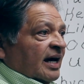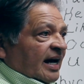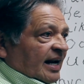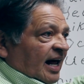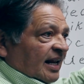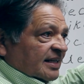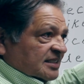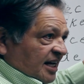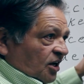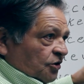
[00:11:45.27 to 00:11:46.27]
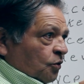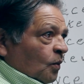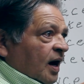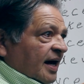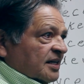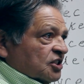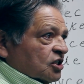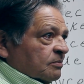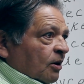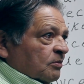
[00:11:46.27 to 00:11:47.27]
and I'll tell you why in
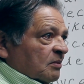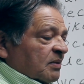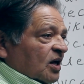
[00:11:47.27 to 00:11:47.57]
just a moment,